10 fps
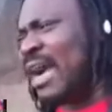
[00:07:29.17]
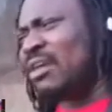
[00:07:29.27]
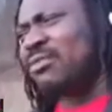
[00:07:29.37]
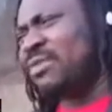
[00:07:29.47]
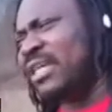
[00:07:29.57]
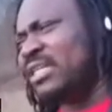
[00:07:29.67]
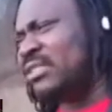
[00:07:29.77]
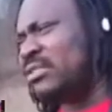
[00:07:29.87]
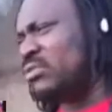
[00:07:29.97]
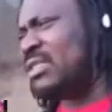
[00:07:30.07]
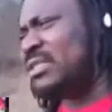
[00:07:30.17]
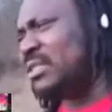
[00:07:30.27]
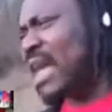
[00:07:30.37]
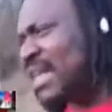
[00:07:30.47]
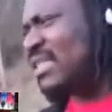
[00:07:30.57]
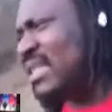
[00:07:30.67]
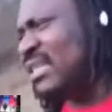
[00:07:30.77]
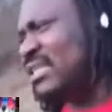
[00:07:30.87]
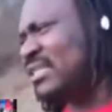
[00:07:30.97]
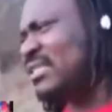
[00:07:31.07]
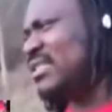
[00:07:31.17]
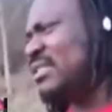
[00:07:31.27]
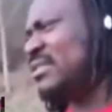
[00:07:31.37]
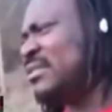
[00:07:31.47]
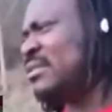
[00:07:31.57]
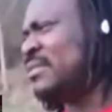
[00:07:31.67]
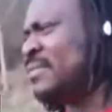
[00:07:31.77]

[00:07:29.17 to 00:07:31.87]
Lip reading: agrees with dark things.